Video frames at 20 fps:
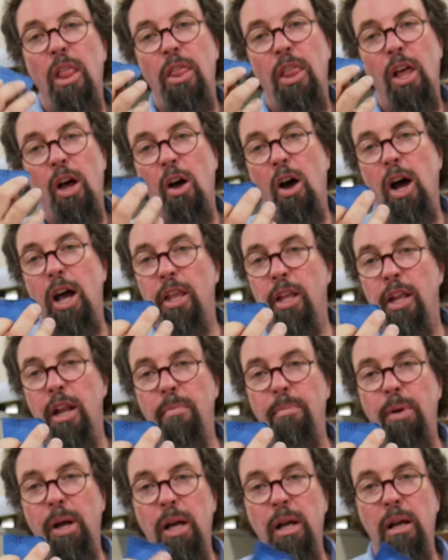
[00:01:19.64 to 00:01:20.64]
The higher the
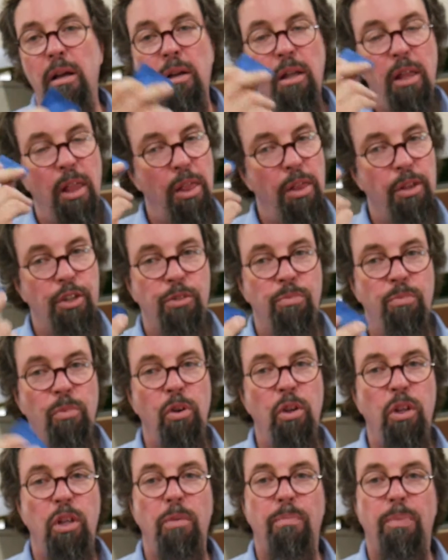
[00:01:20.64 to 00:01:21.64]
number, the
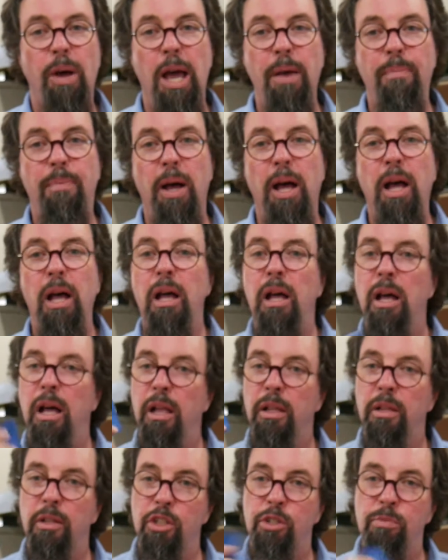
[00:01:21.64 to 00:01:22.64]
smoother the paper,
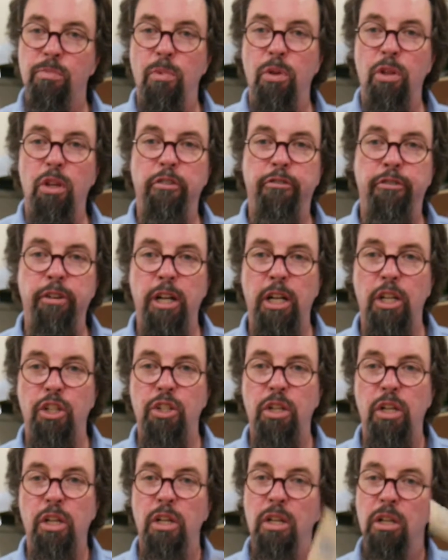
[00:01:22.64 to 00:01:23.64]
the smoother your
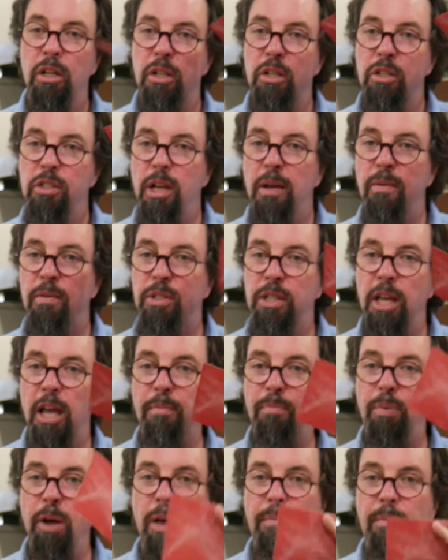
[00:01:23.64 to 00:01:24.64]
finish. Same as
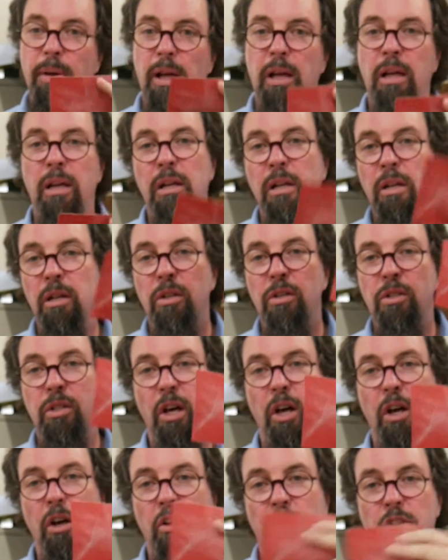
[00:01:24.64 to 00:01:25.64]
sandpaper.
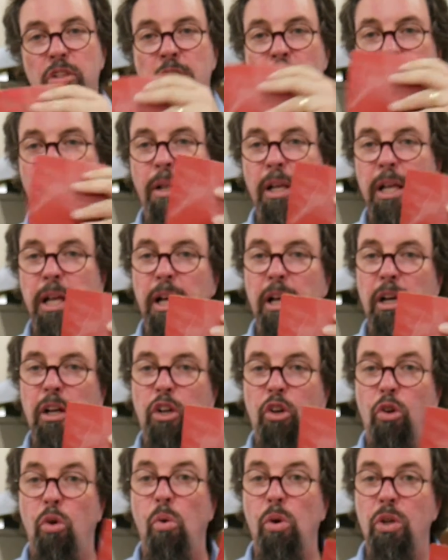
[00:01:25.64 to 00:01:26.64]
So typically a
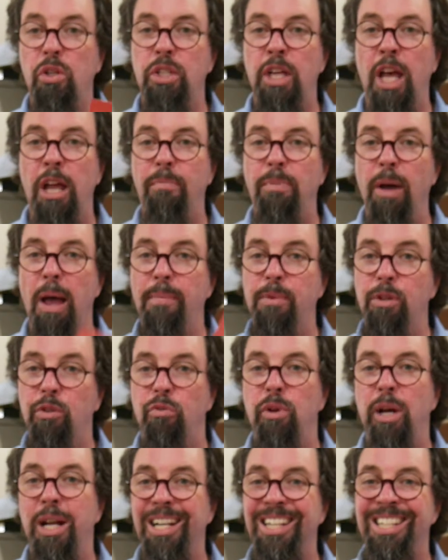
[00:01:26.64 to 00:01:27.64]
coarse sandpaper is
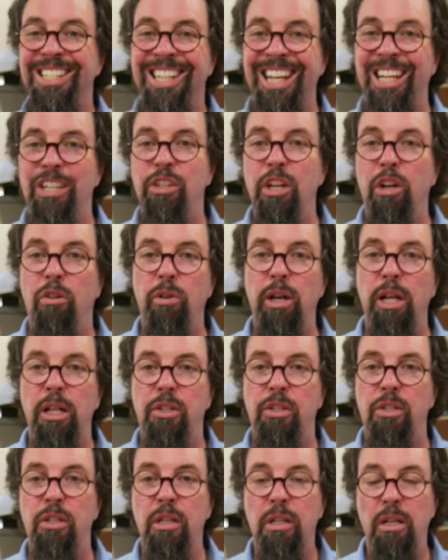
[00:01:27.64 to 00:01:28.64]
around 60
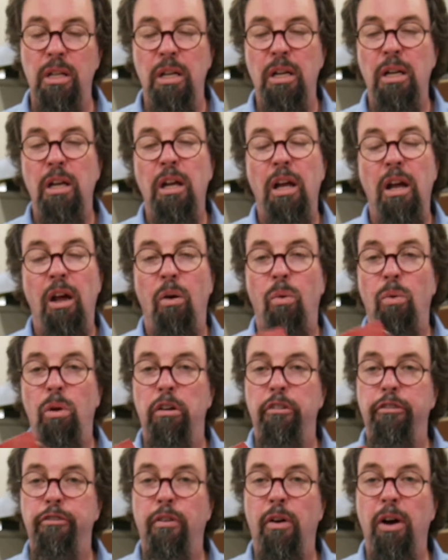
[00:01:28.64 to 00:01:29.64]
grits,
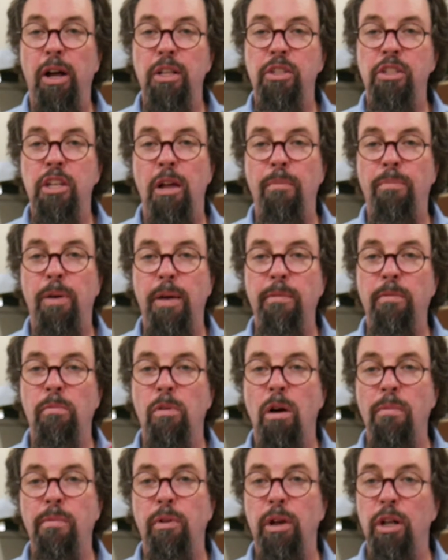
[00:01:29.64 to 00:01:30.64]
where a fine sandpaper
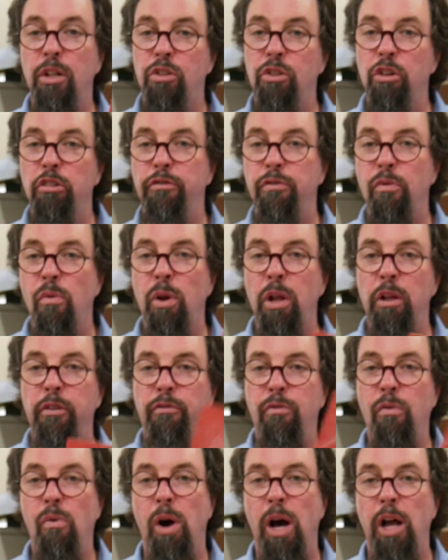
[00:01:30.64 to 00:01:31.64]
might be around 240,
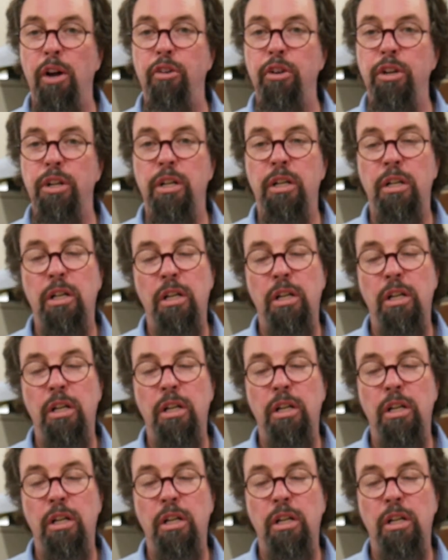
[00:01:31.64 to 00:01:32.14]
400.